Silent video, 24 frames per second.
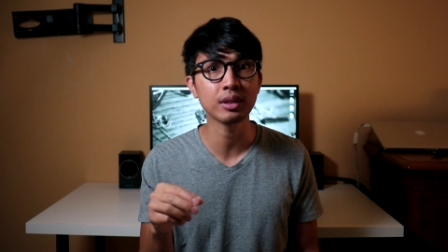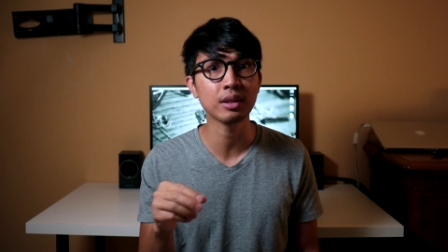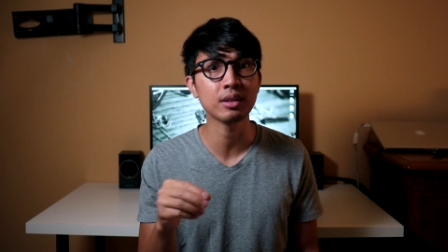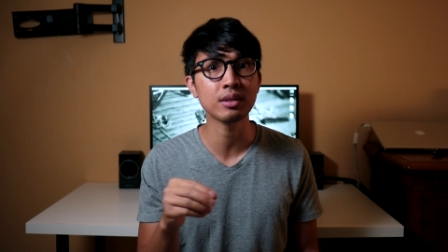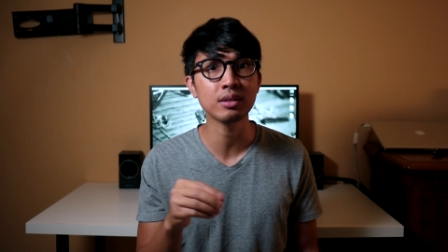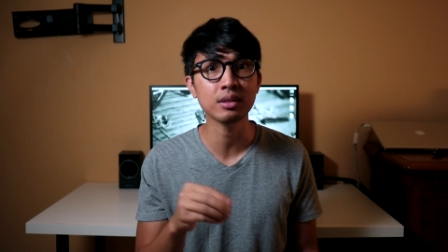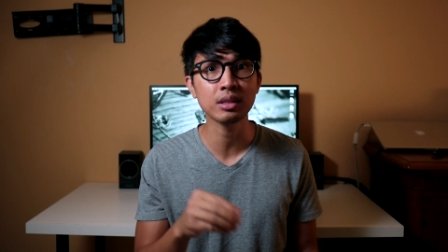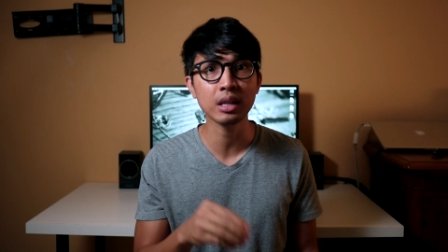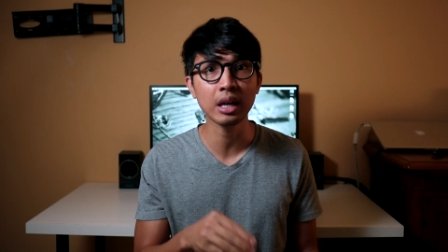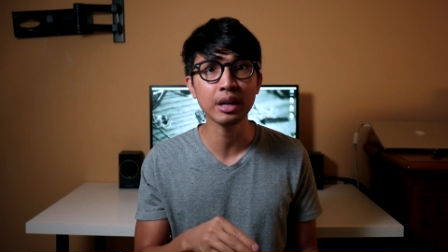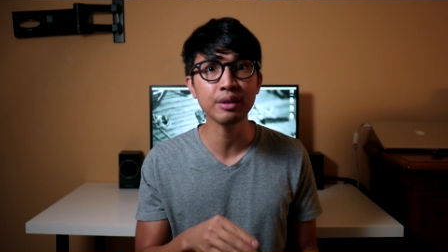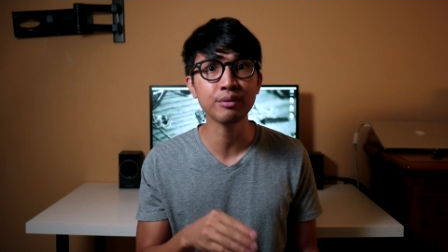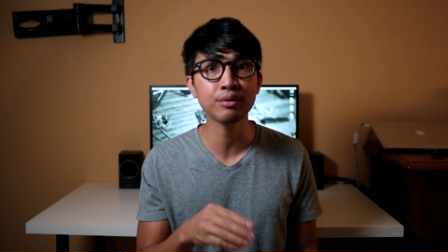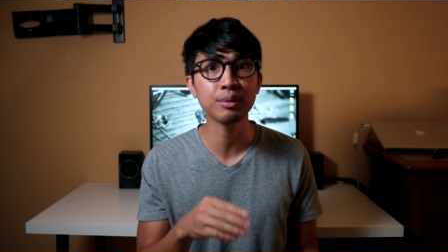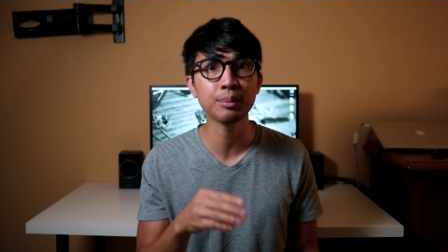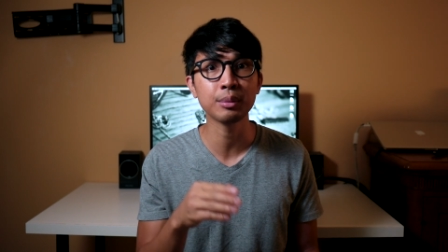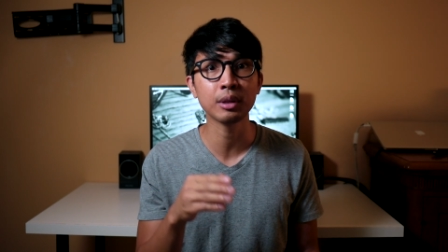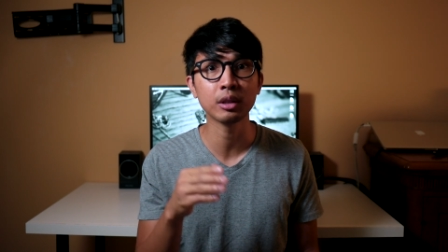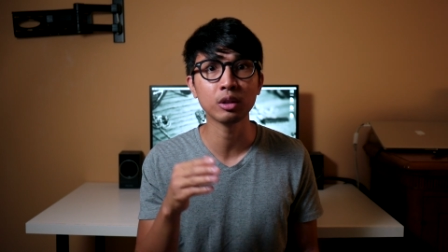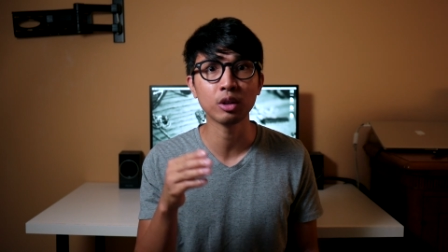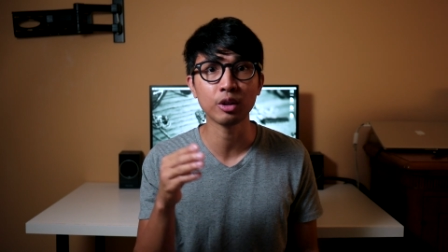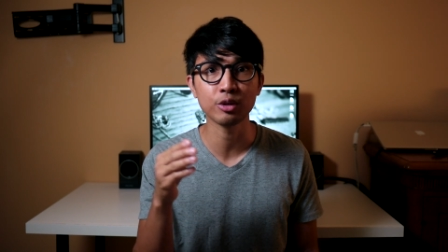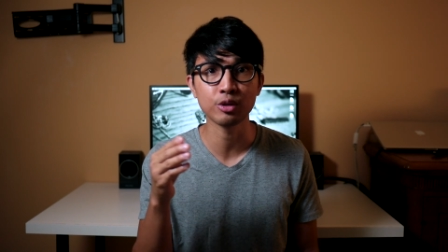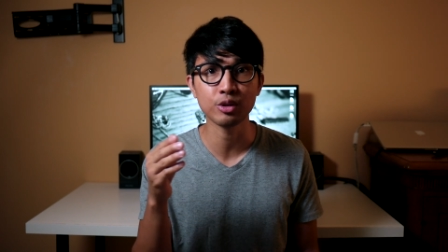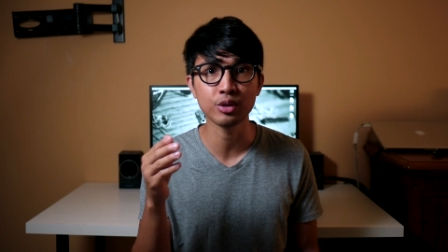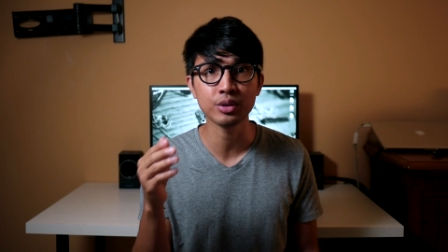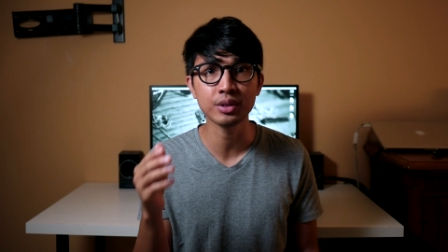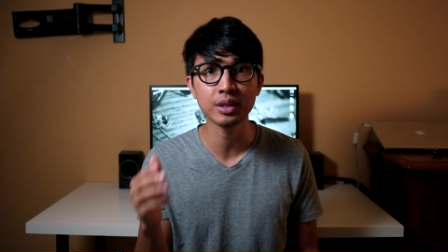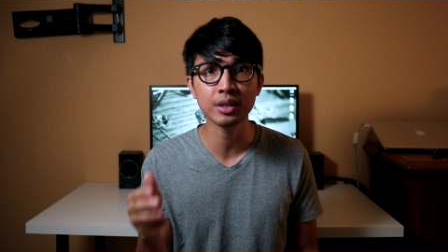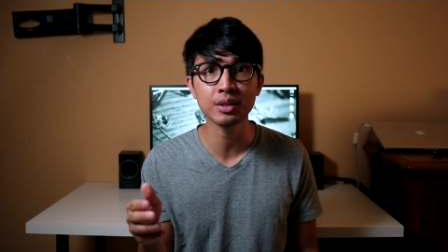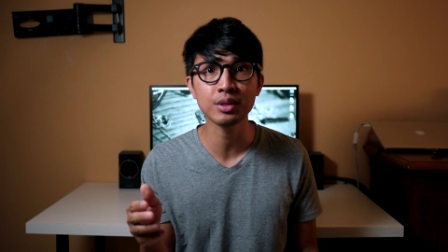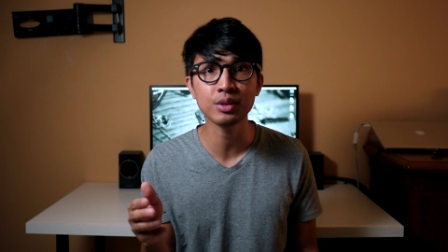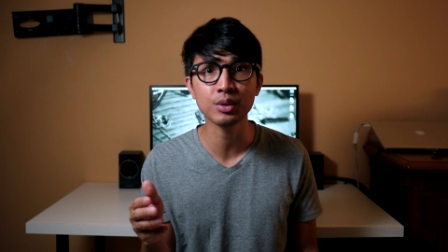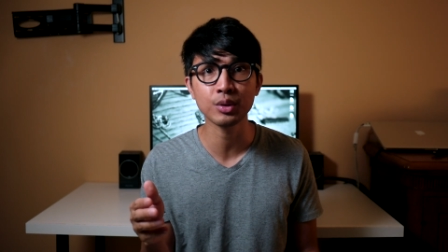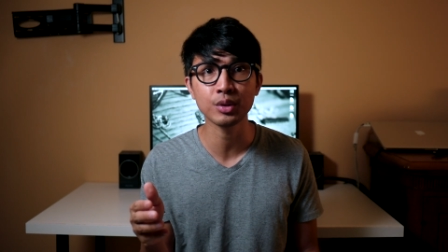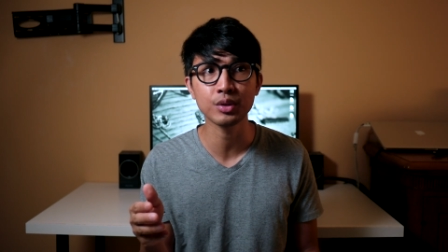aside from the larger
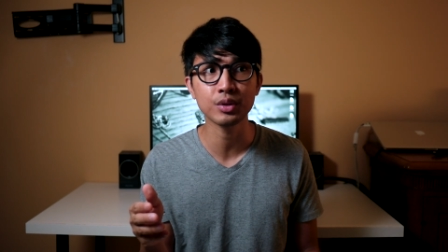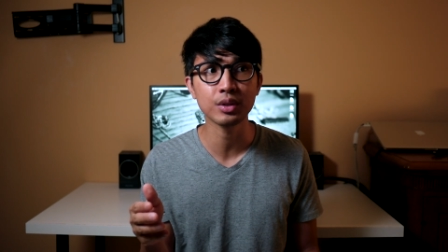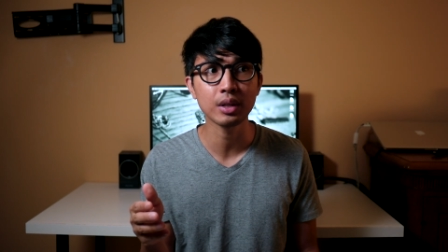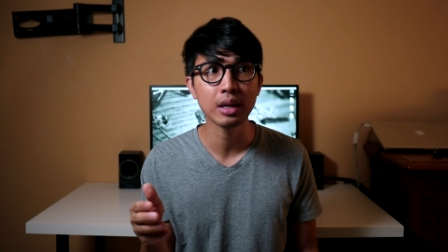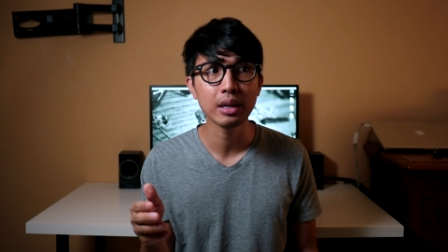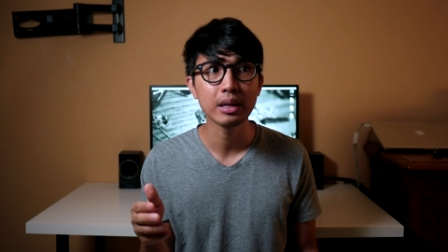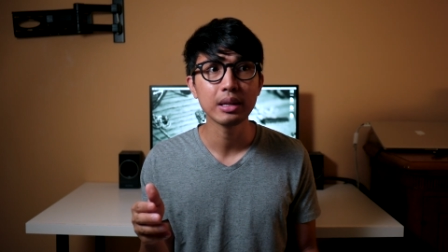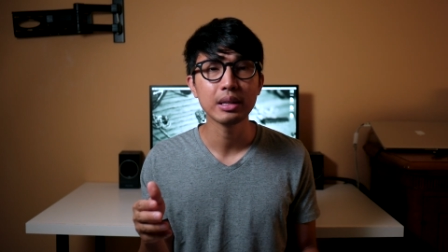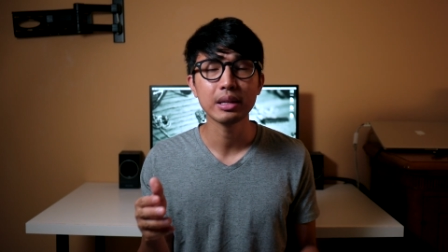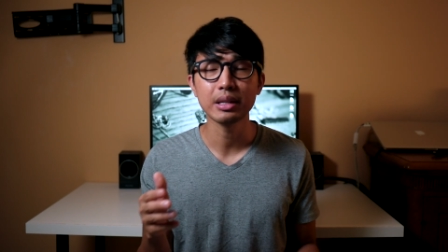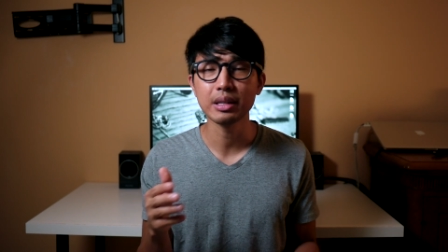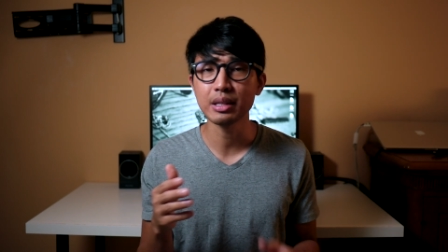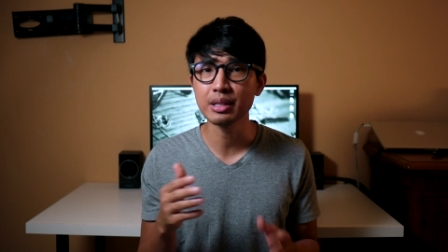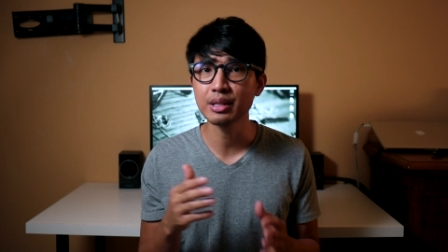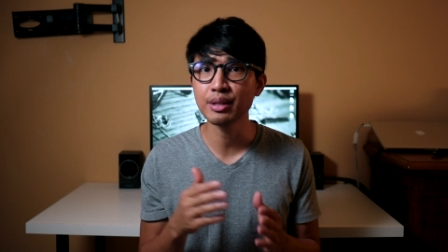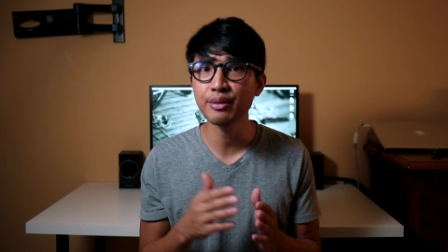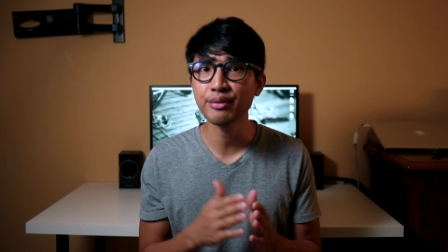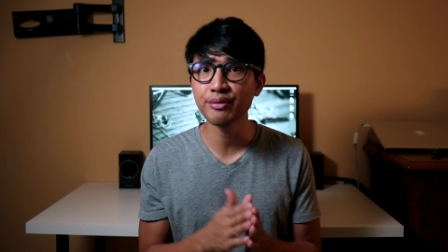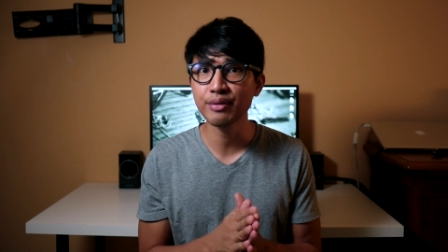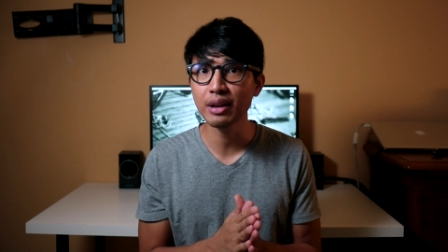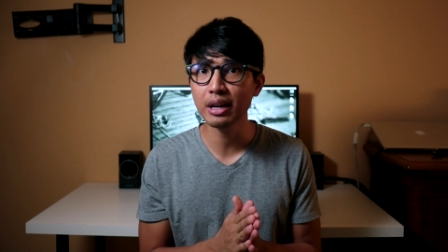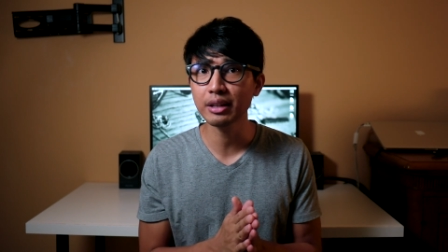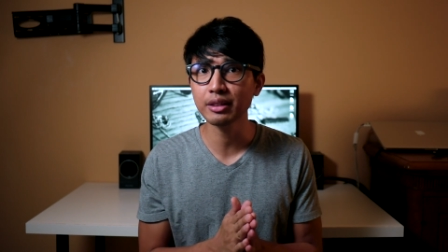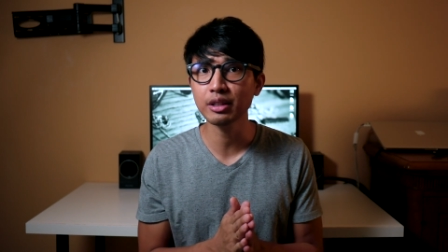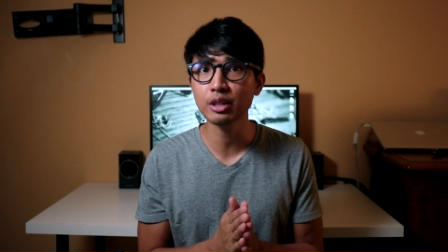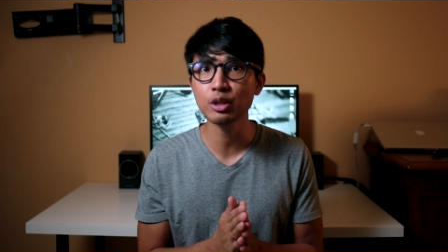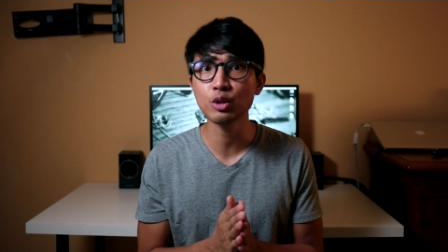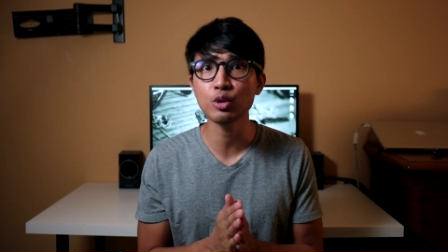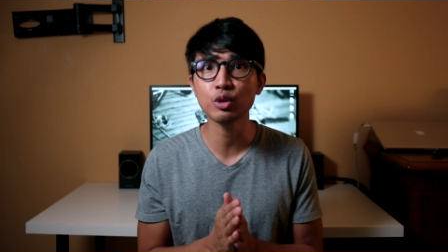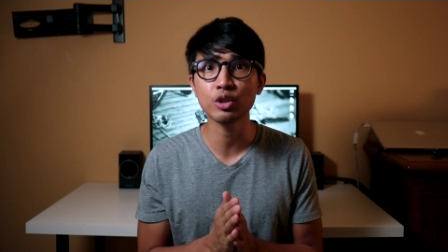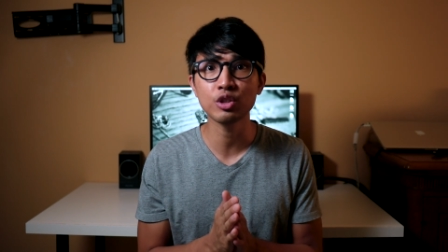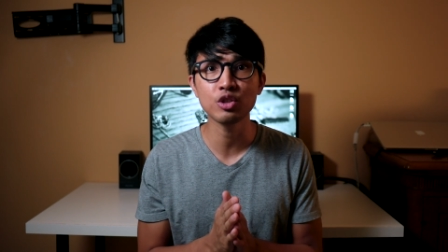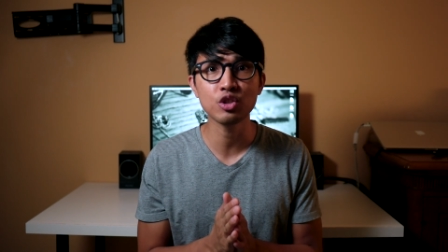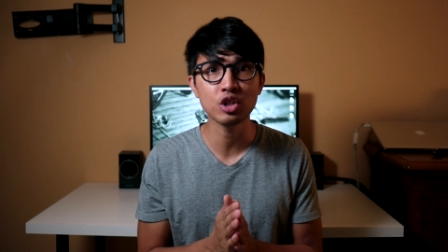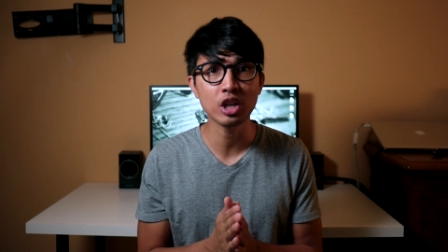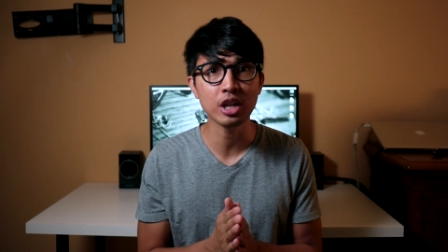sensors, is the fact that you
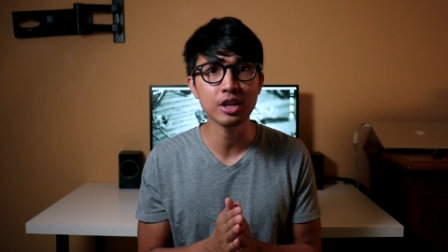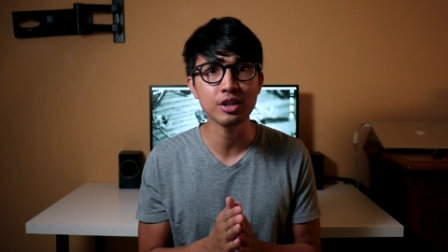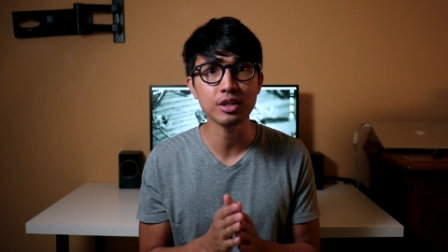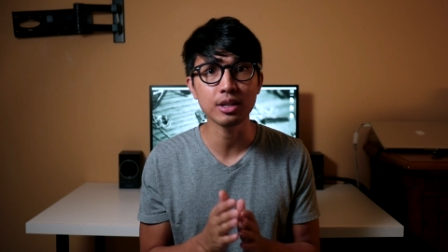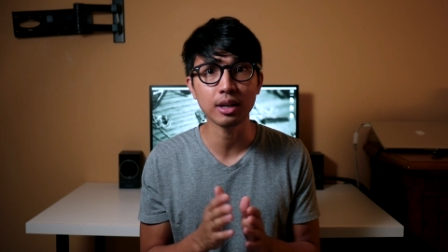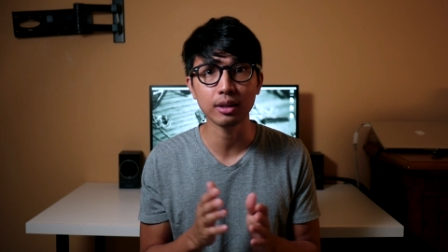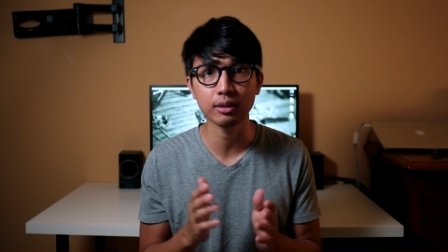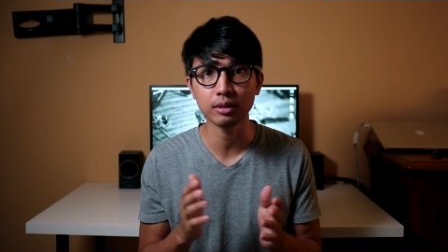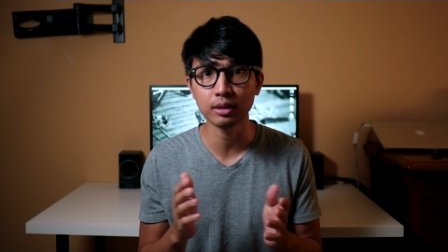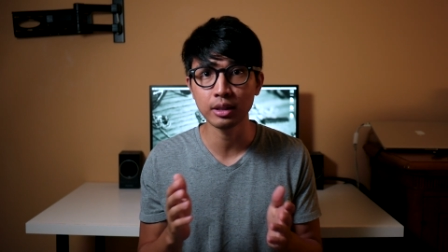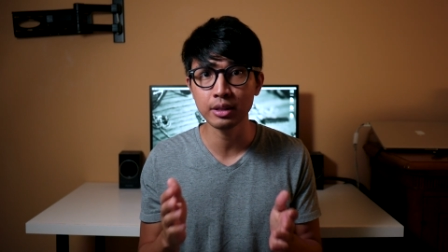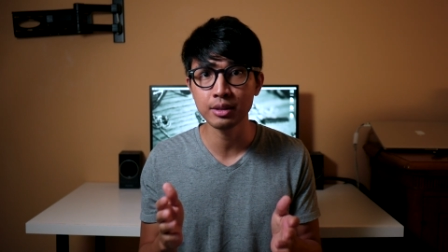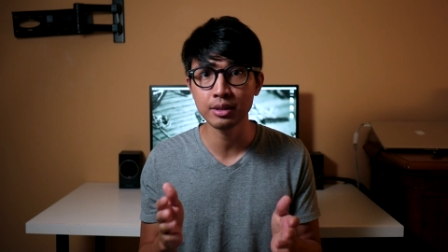can change out